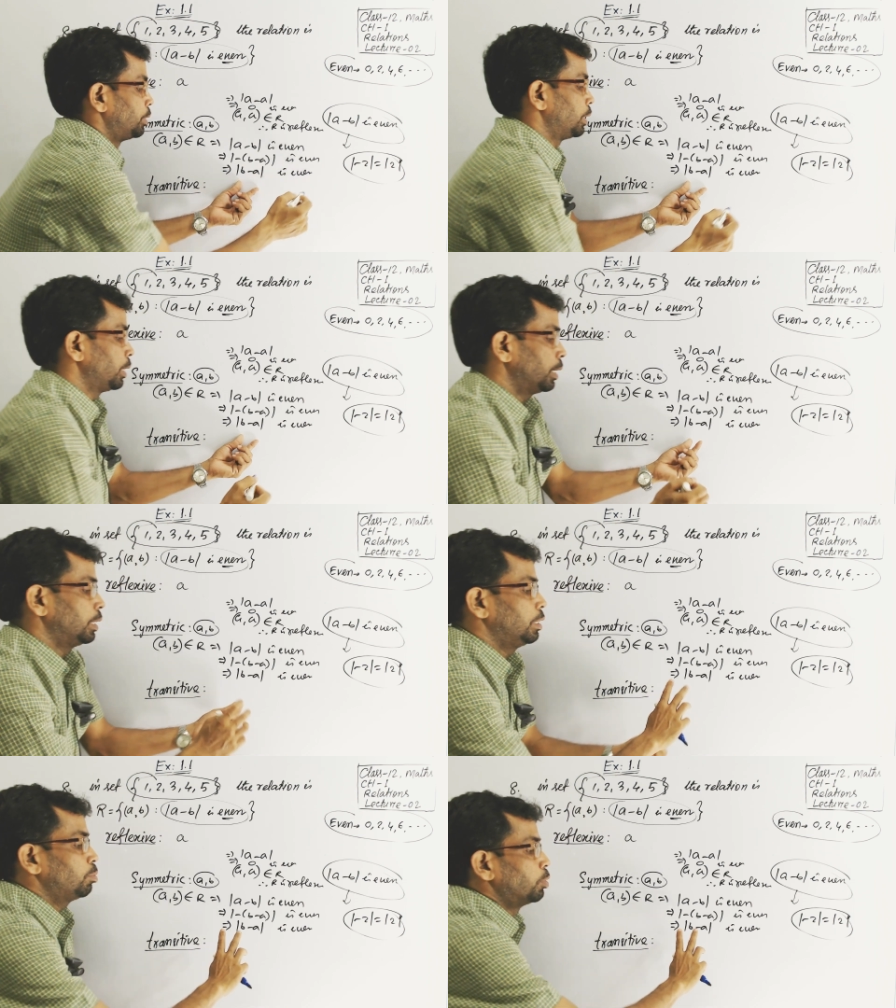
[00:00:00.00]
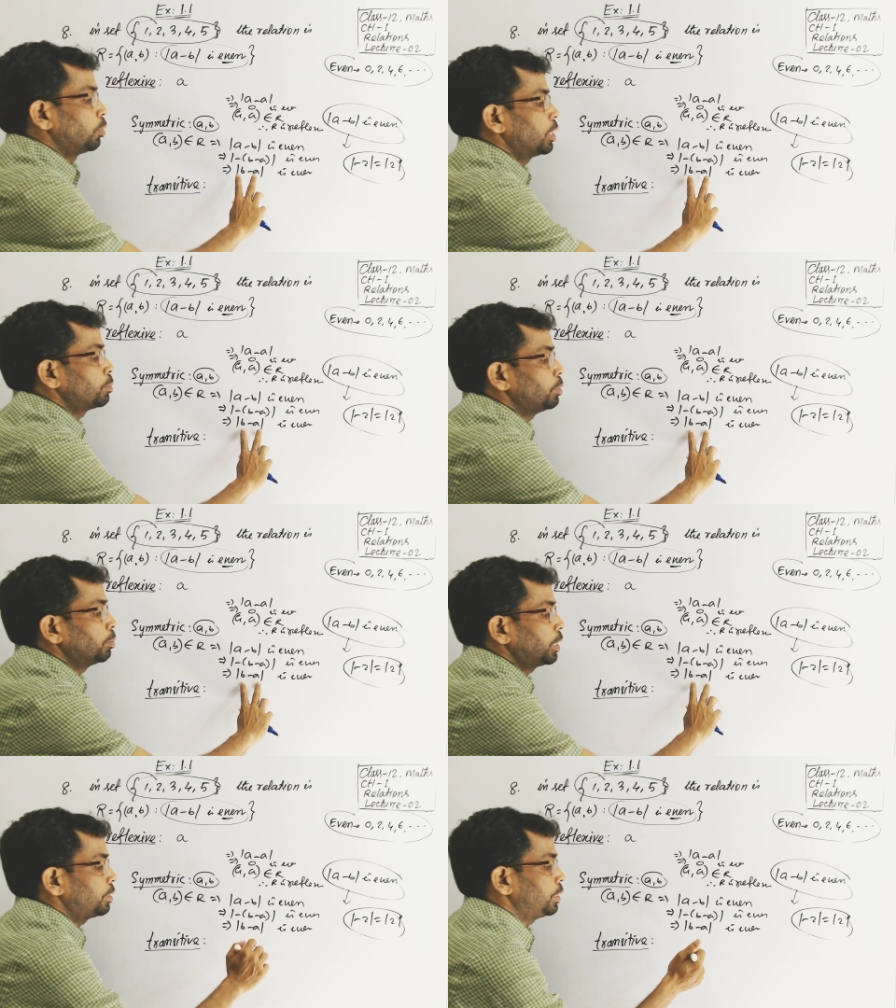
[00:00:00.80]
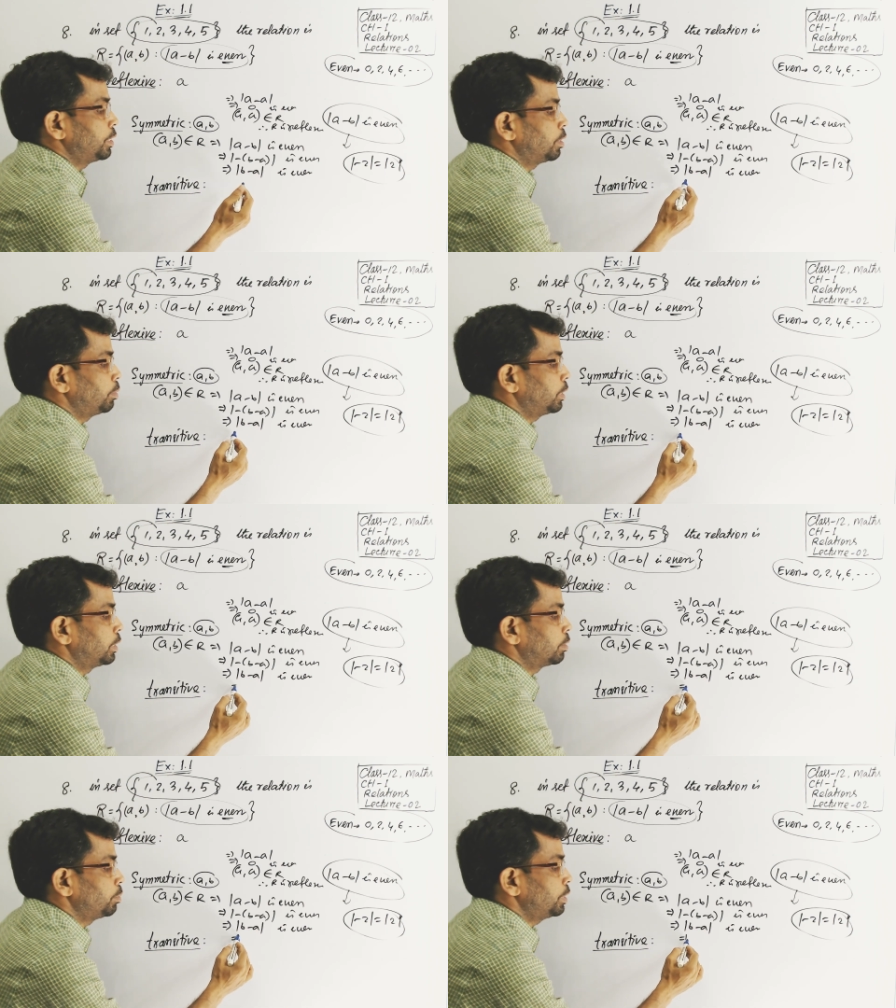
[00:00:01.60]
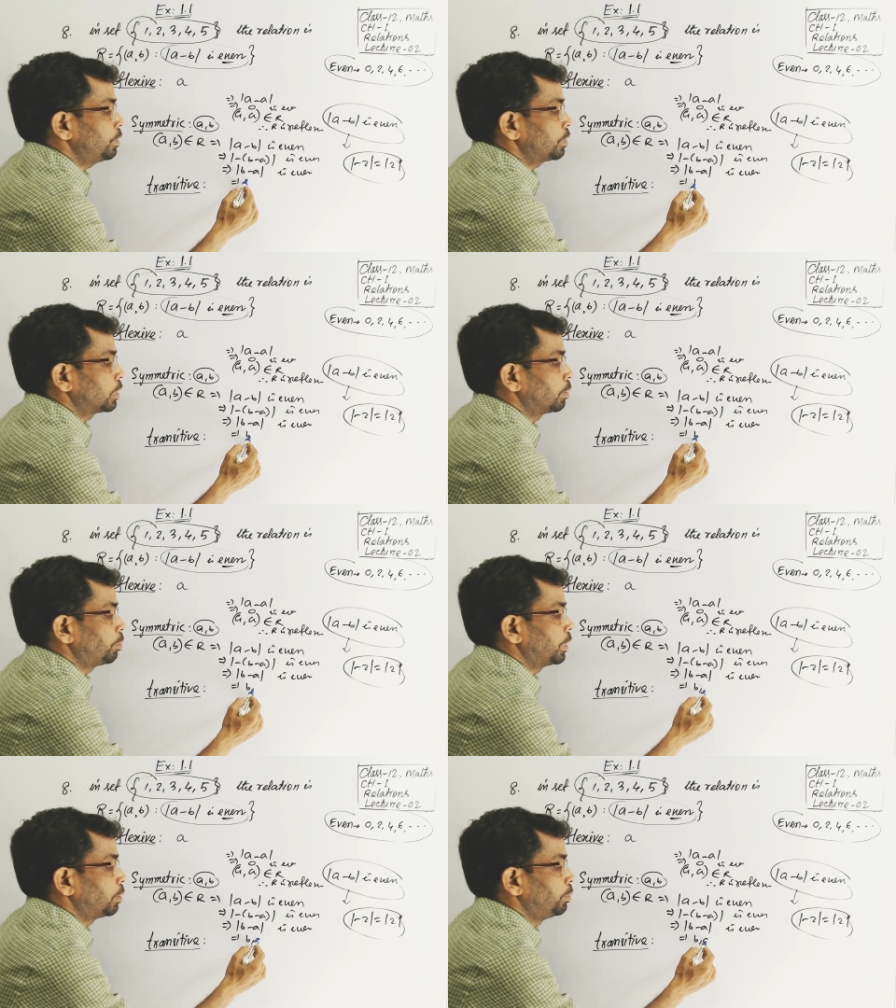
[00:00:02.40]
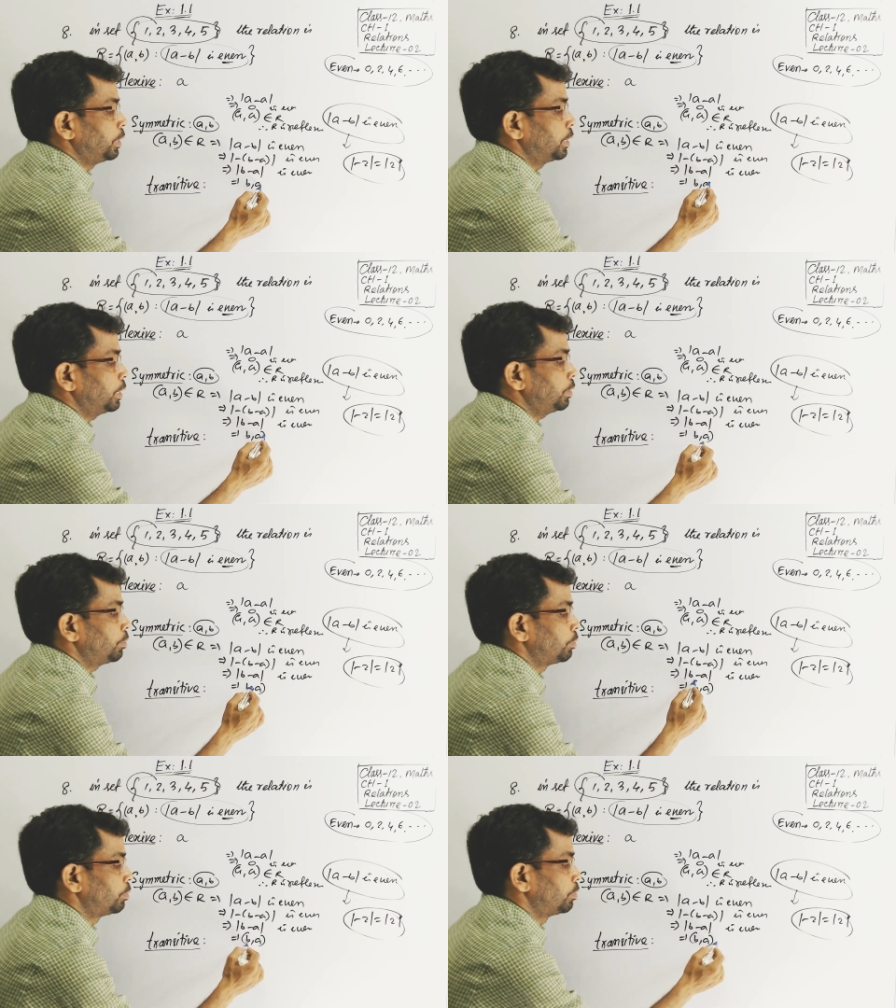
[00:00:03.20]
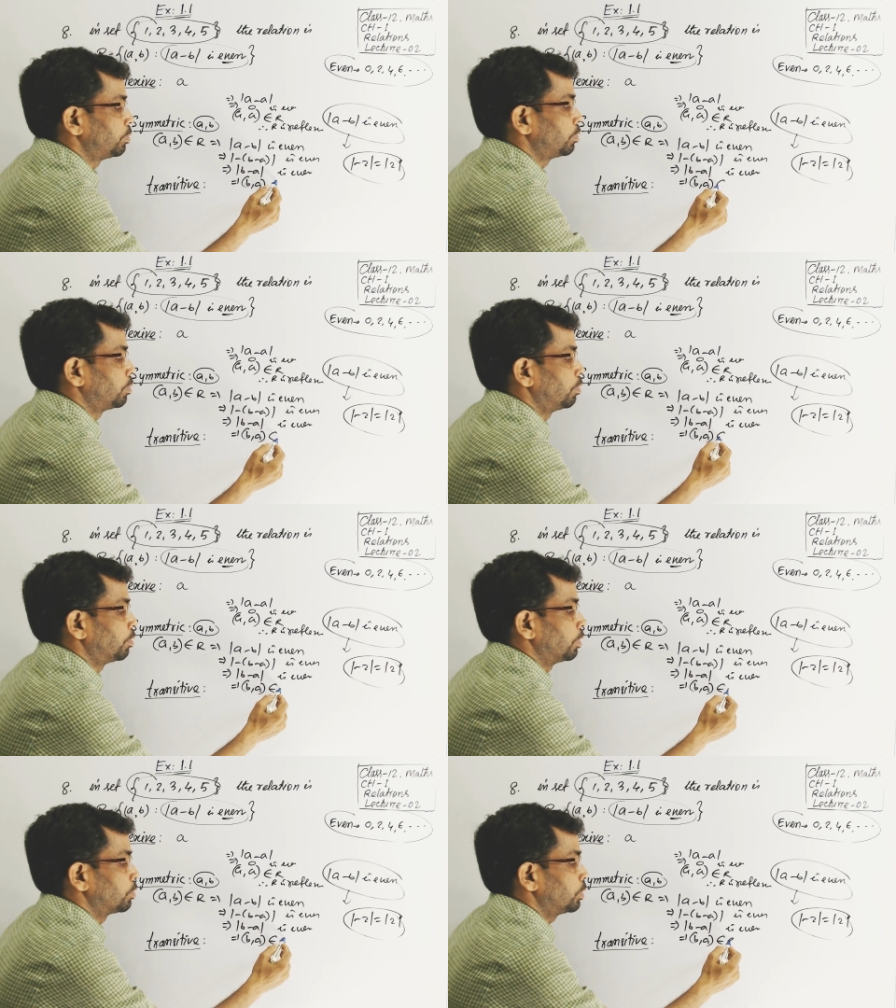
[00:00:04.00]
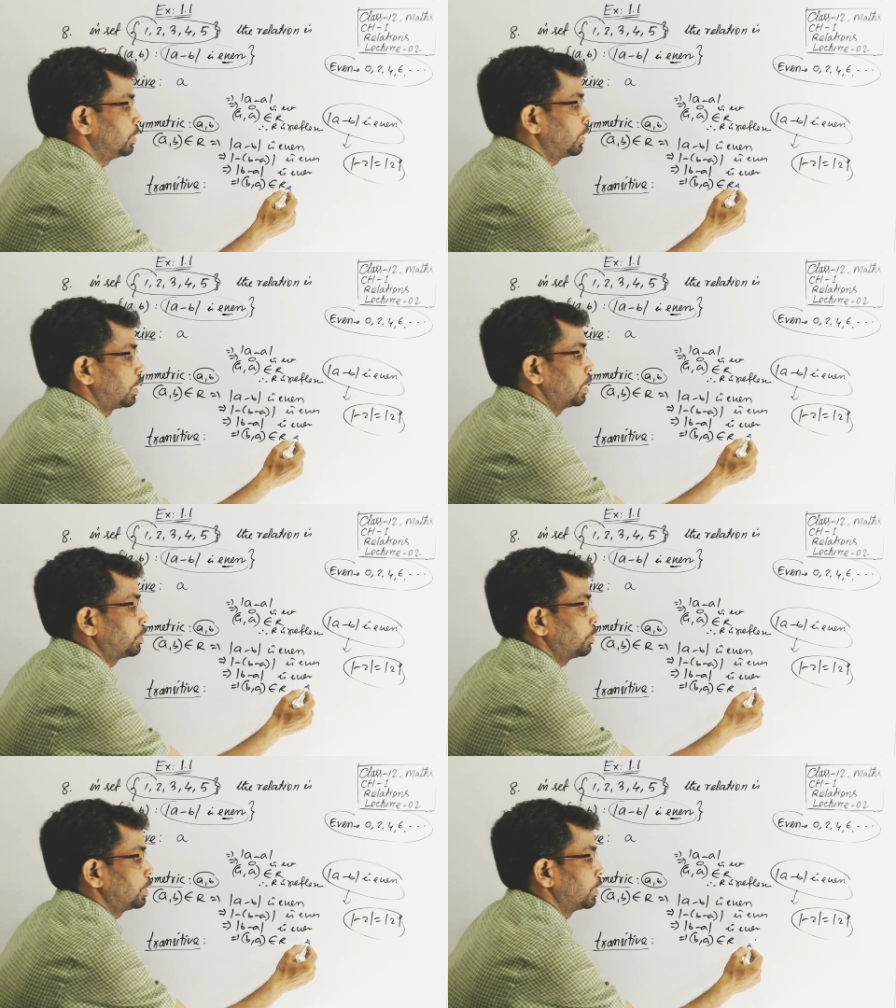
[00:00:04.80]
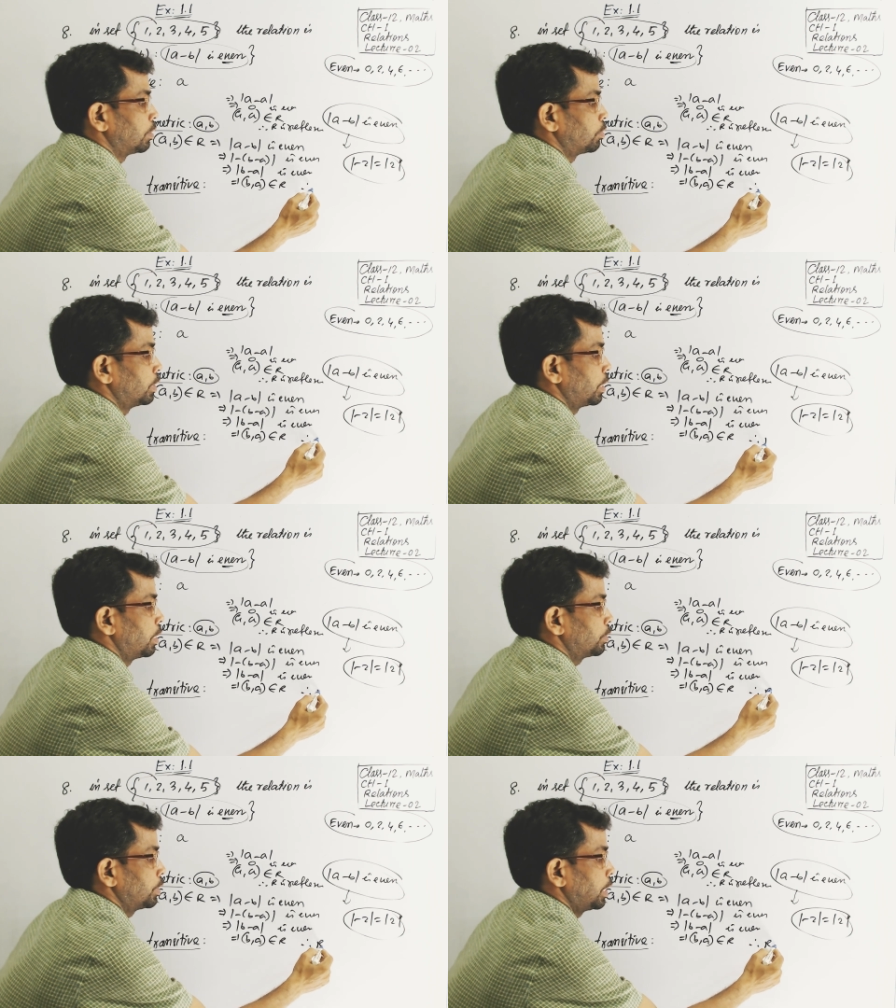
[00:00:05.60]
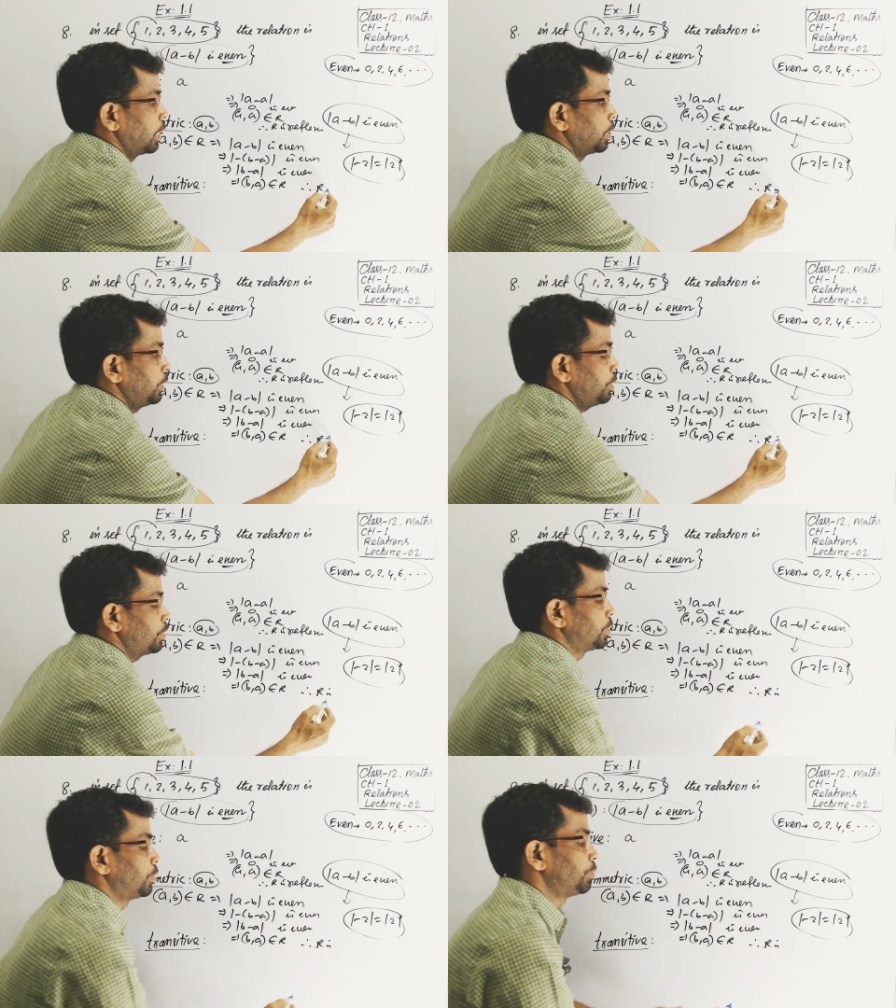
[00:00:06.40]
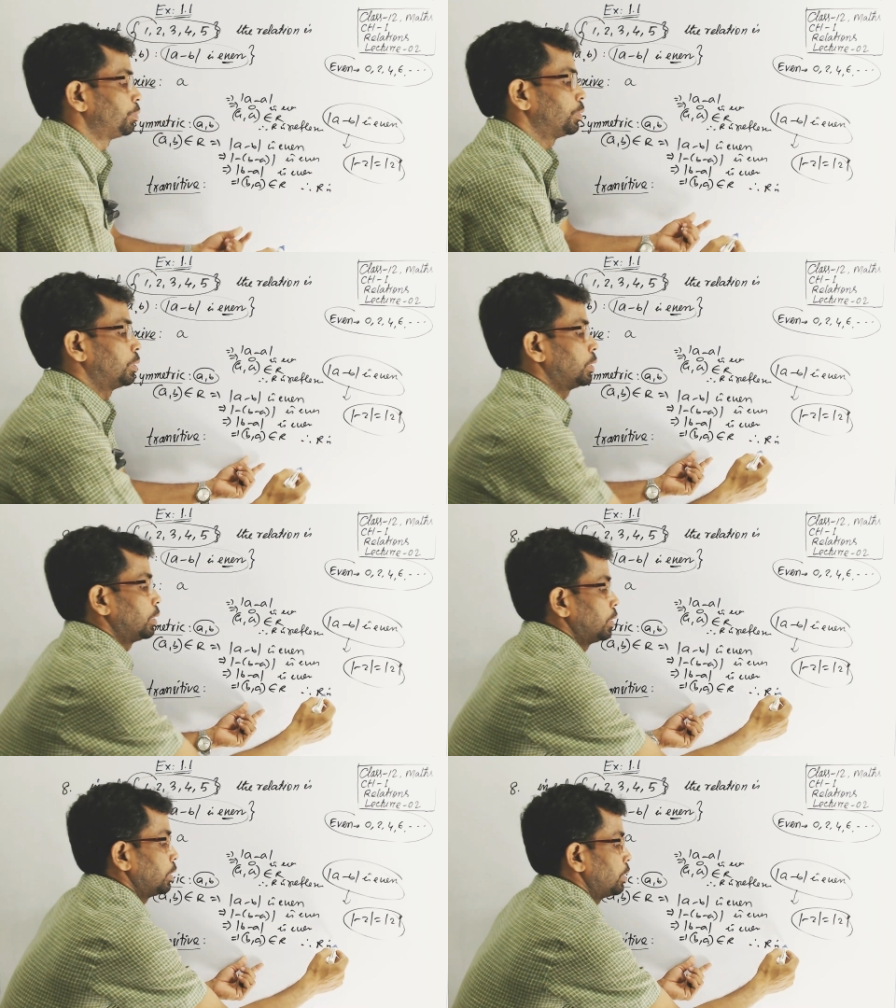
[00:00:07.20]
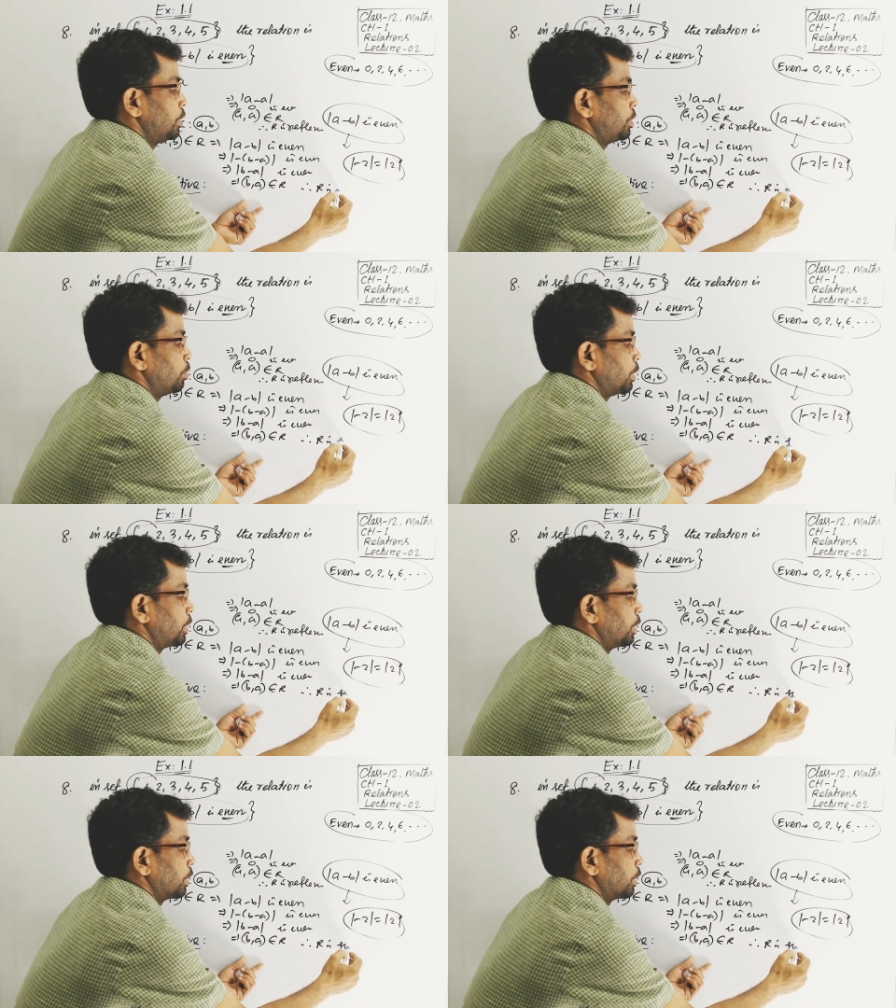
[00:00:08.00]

And if modulus B minus A is even, that means the pair BA also in the relation, therefore the relation R is symmetric.